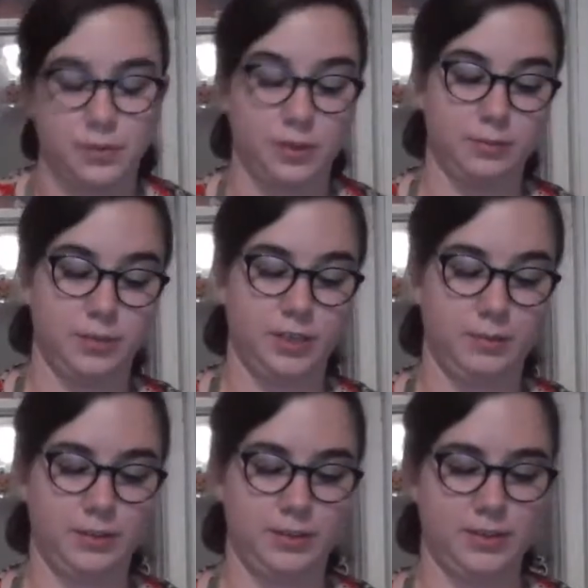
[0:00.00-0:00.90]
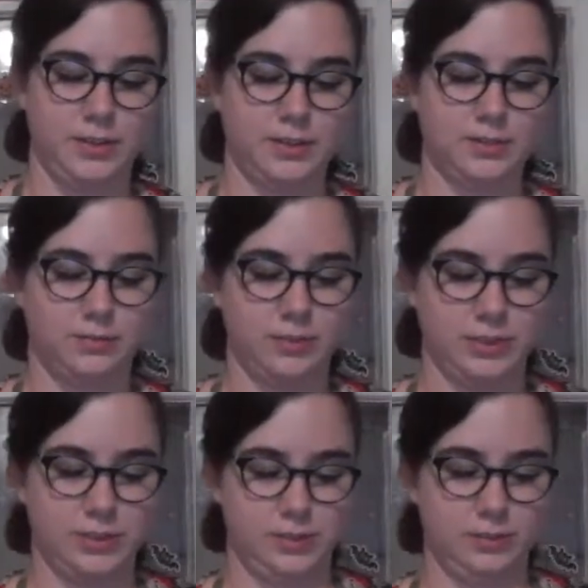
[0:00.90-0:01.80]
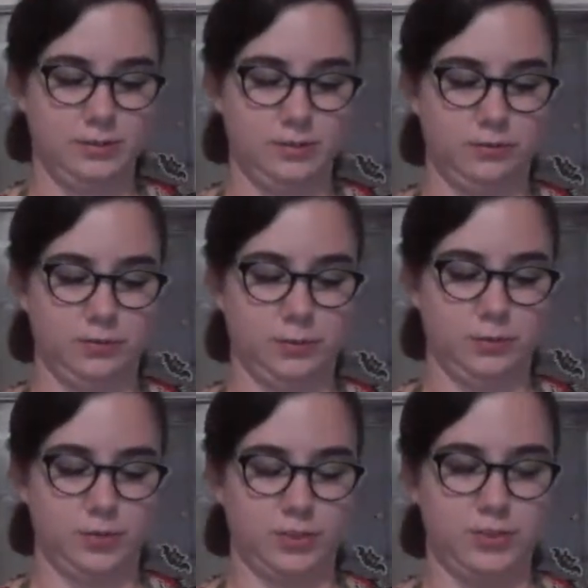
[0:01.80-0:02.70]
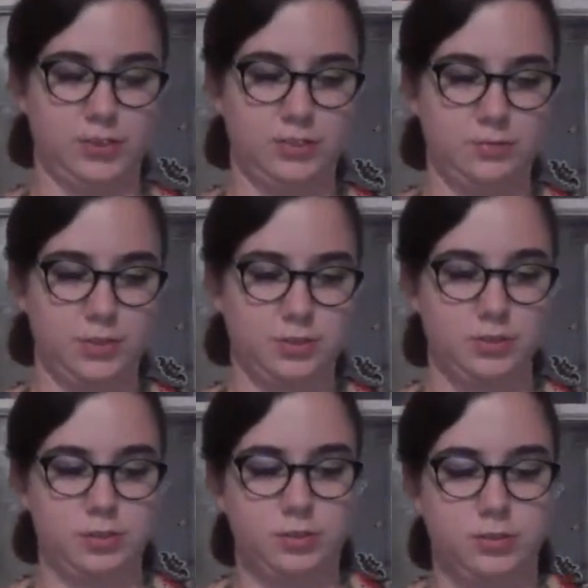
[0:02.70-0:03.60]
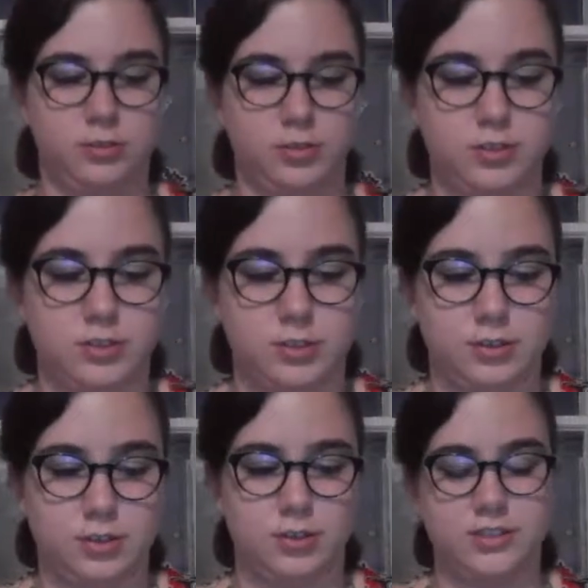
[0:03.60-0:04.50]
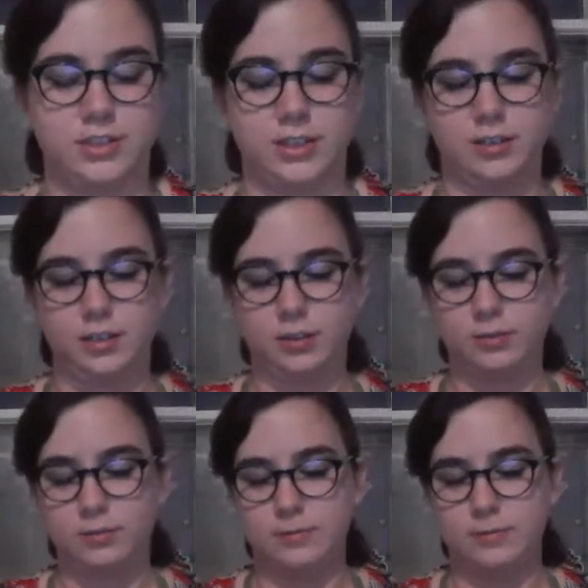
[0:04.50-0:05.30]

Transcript: let me get the last one here. Remove your stitch marker. You can set that aside now.